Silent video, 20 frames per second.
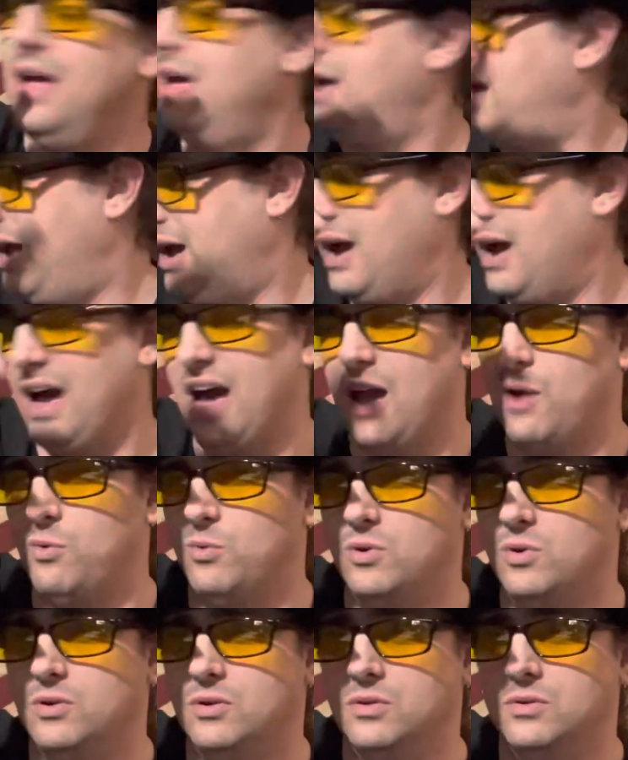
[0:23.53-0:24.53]
I
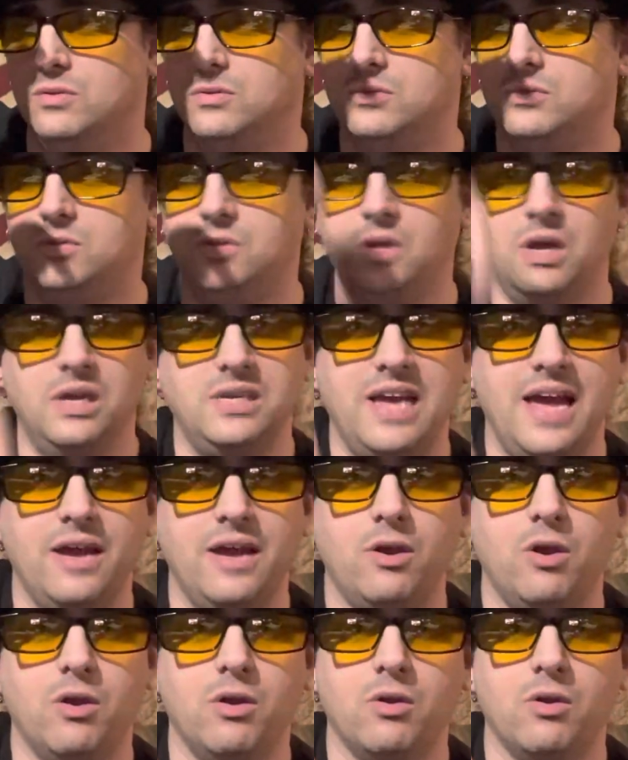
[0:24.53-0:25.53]
will tag
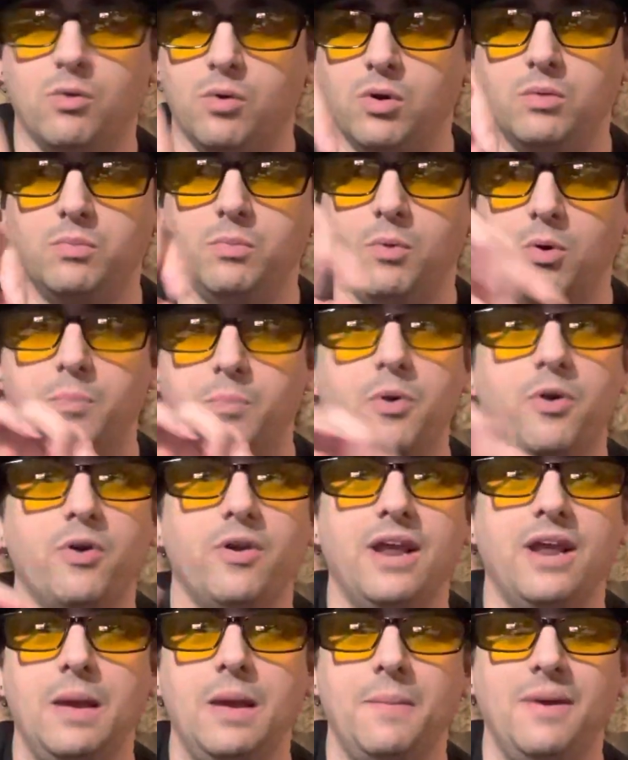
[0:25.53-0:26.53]
her or put her
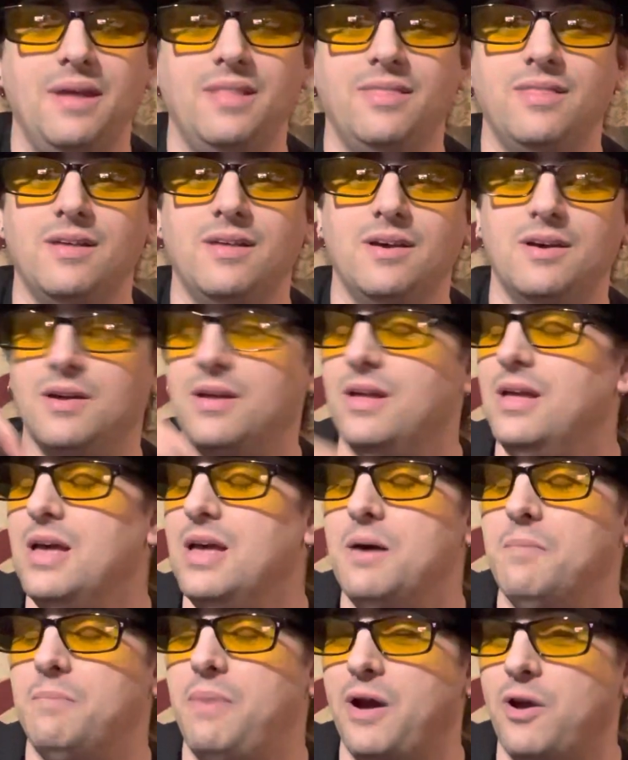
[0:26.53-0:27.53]
name in the
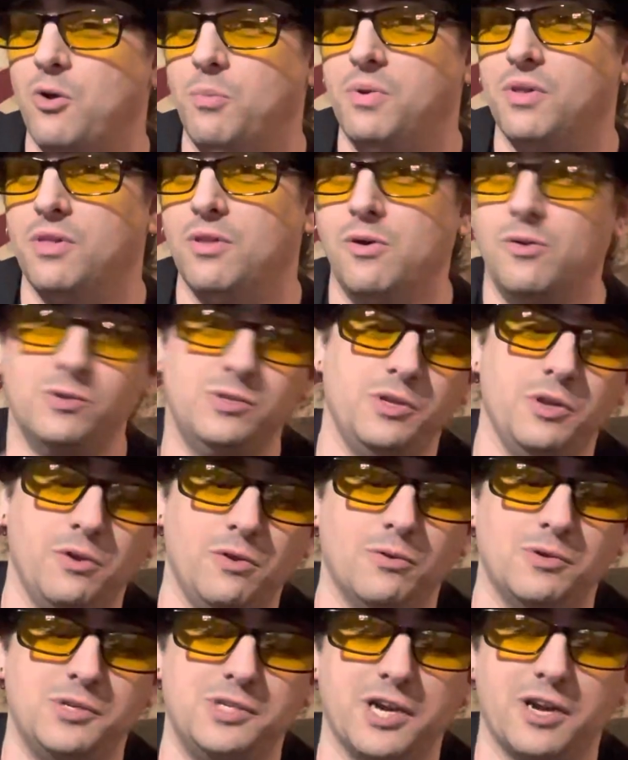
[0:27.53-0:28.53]
bio below so you can
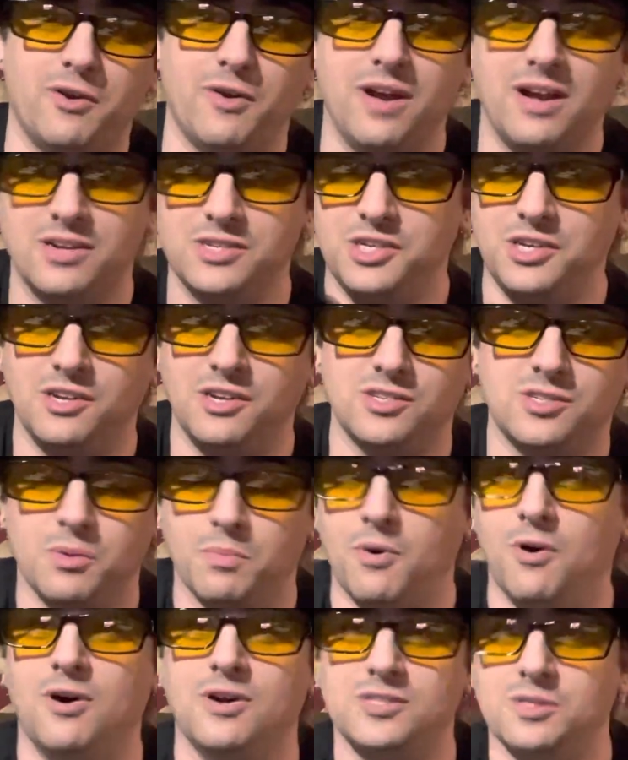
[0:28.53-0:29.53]
go check her out. She does some
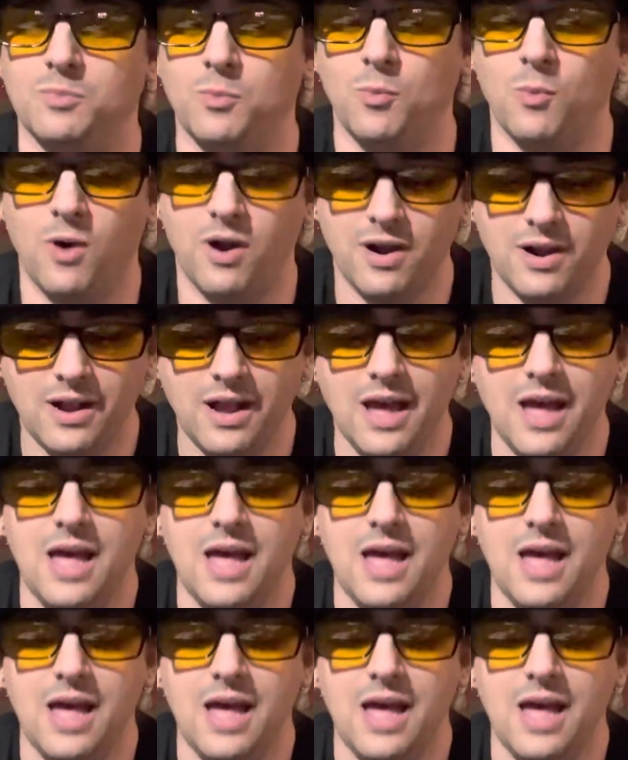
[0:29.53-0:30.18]
awesome work.